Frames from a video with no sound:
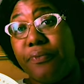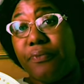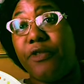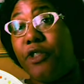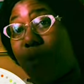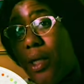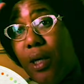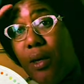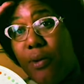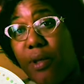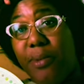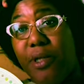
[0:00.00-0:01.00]
She was like, yo,
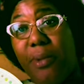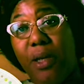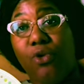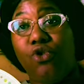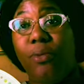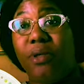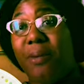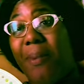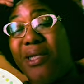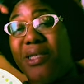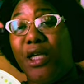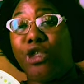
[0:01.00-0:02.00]
give me some of that NutriBullet. I'm
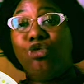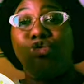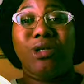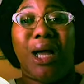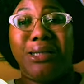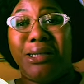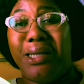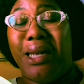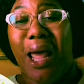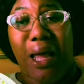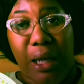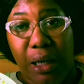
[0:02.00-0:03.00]
about to take two shots a
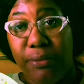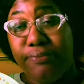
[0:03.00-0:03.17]
day.